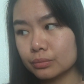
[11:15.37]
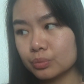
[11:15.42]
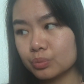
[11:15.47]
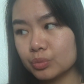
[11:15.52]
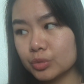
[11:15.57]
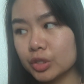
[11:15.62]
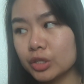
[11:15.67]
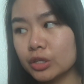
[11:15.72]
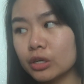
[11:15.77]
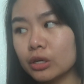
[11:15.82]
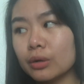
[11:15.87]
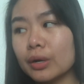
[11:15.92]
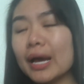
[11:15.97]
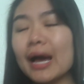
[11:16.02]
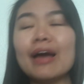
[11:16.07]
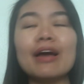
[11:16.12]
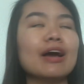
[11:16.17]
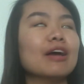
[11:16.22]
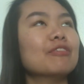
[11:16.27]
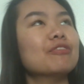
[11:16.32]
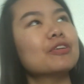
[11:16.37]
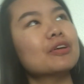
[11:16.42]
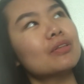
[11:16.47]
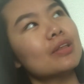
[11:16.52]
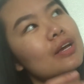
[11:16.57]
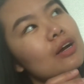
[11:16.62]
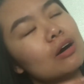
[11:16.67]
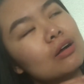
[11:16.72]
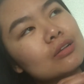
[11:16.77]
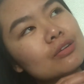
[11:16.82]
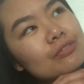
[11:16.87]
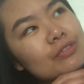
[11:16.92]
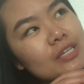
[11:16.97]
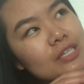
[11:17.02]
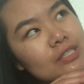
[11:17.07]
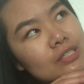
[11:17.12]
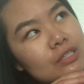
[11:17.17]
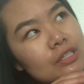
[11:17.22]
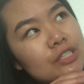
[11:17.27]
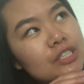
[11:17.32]
I feel like all of
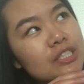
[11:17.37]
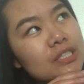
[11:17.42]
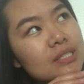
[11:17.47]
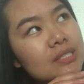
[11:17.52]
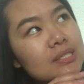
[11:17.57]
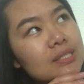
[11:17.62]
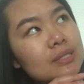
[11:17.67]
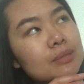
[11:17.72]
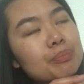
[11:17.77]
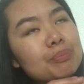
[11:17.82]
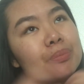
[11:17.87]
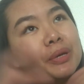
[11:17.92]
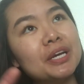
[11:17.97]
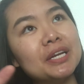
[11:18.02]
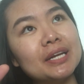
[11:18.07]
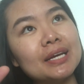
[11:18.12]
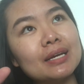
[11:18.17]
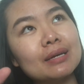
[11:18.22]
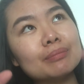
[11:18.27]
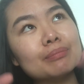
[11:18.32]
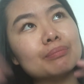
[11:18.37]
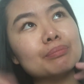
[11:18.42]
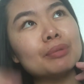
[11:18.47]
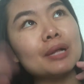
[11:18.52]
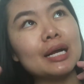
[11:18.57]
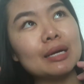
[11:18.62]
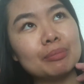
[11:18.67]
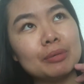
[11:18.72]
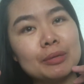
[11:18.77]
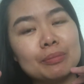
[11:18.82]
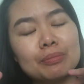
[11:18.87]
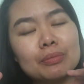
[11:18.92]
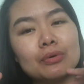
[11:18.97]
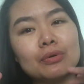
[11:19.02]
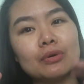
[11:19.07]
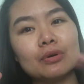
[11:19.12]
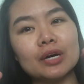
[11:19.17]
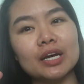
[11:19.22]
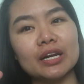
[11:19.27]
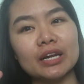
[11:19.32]
these are just pitting Black
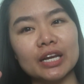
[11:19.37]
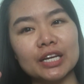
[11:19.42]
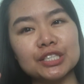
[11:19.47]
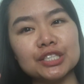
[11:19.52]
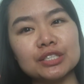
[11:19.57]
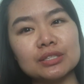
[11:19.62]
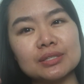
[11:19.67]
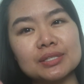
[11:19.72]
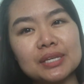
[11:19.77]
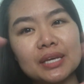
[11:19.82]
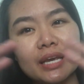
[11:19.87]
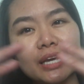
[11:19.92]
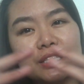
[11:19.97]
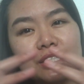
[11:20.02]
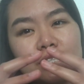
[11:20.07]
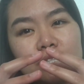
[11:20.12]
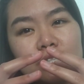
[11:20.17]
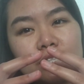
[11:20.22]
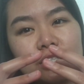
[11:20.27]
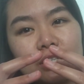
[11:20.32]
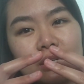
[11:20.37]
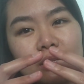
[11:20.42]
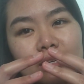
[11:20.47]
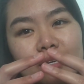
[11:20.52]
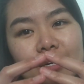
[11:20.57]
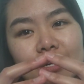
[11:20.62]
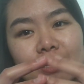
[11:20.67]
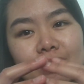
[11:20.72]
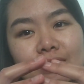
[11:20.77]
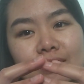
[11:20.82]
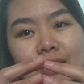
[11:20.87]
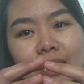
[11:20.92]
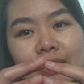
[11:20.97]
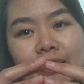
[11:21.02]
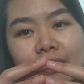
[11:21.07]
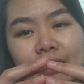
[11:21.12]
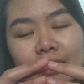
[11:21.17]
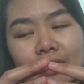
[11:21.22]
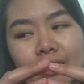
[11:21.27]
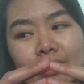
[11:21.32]
people and Asians against each other, and I
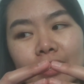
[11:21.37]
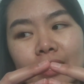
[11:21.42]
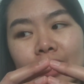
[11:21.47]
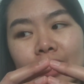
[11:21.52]
think